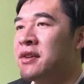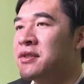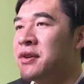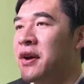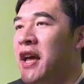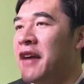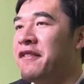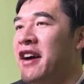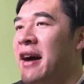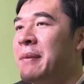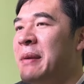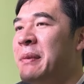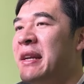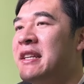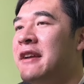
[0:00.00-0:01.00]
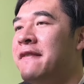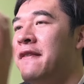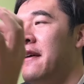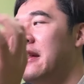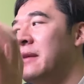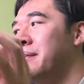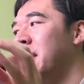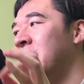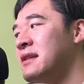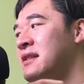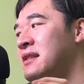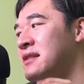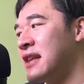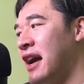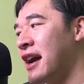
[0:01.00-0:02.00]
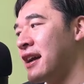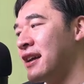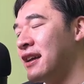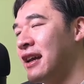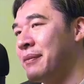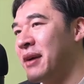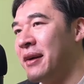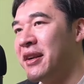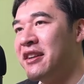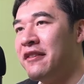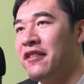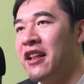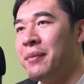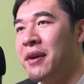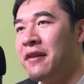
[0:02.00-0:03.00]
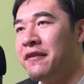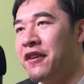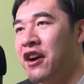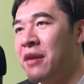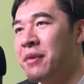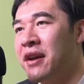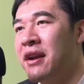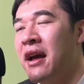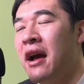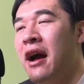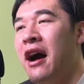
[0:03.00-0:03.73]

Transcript: So if I'm in my development stack, in my development environment,